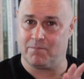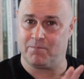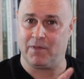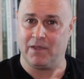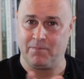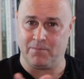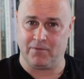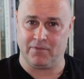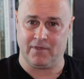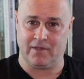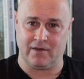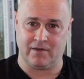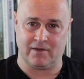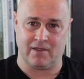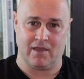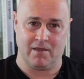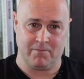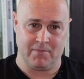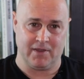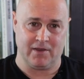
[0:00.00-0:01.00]
people that
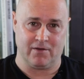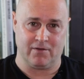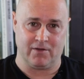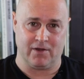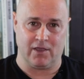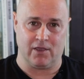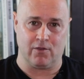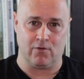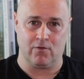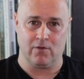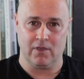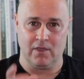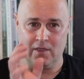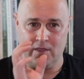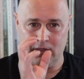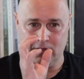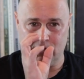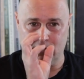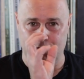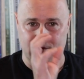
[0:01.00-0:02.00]
come here know
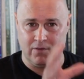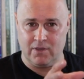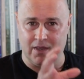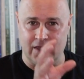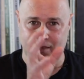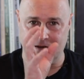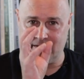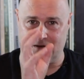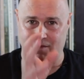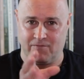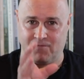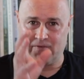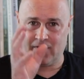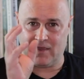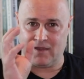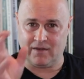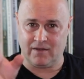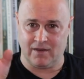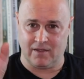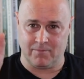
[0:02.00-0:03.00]
you get
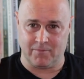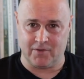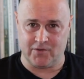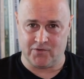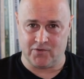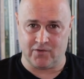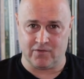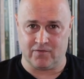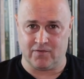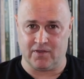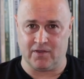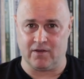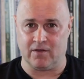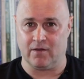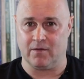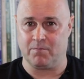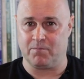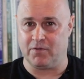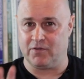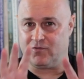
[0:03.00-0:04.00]
defined images
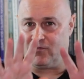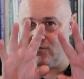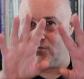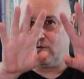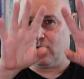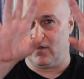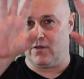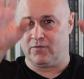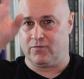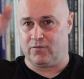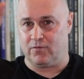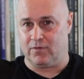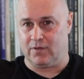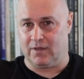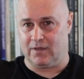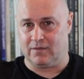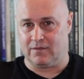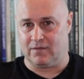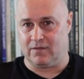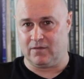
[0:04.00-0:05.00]
here, but you also
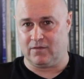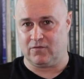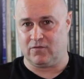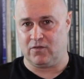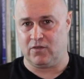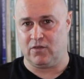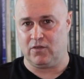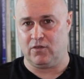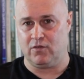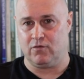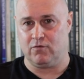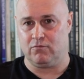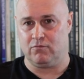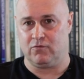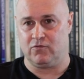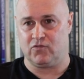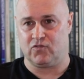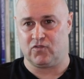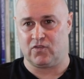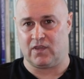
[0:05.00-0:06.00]
get this
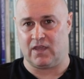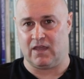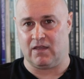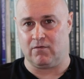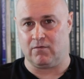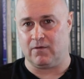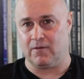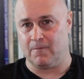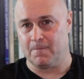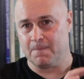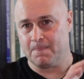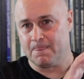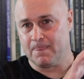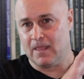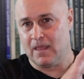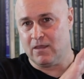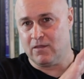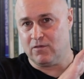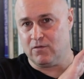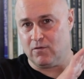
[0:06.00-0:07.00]
huge sound.
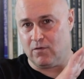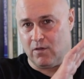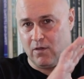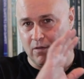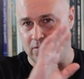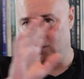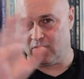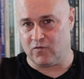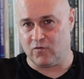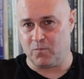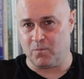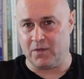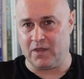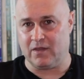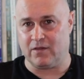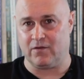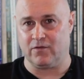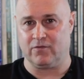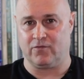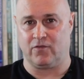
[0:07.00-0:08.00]
The
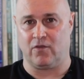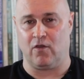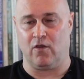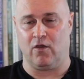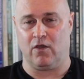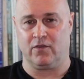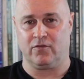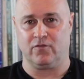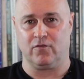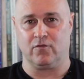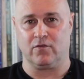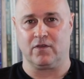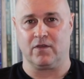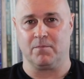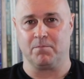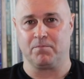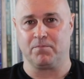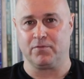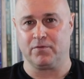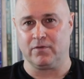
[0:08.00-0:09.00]
speakers also
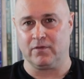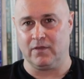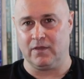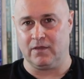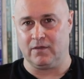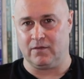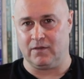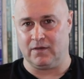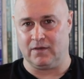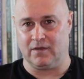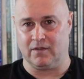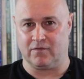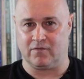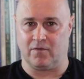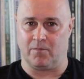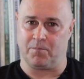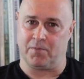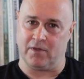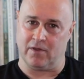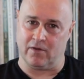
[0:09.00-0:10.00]
completely
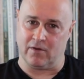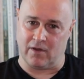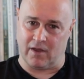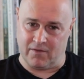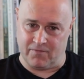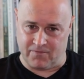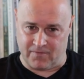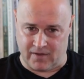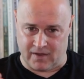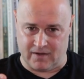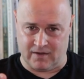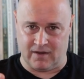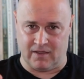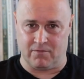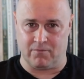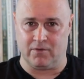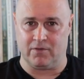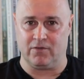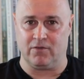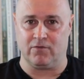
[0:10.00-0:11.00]
disappear. I find
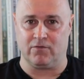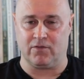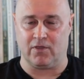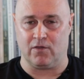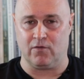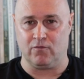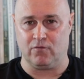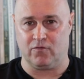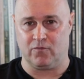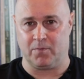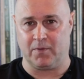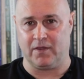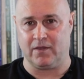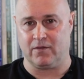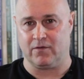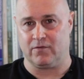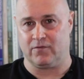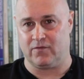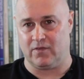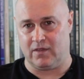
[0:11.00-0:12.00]
that when you tow
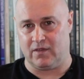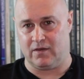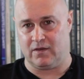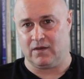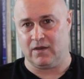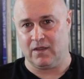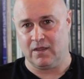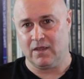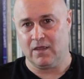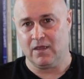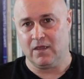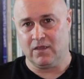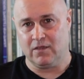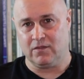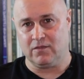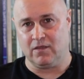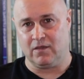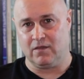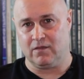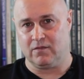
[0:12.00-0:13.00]
speakers in,
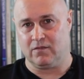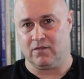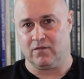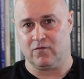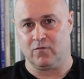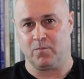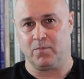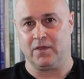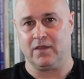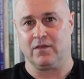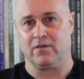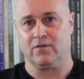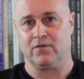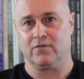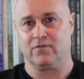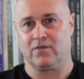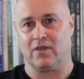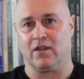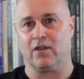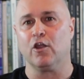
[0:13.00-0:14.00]
the
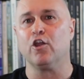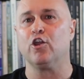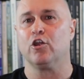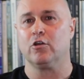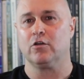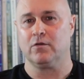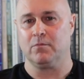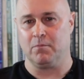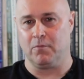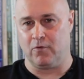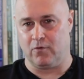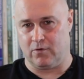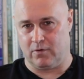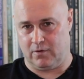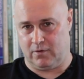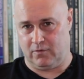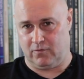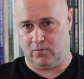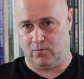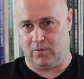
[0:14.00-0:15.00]
speakers are heard
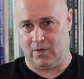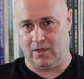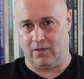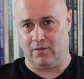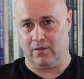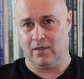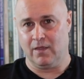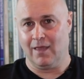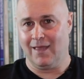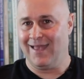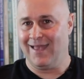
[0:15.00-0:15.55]
more as well.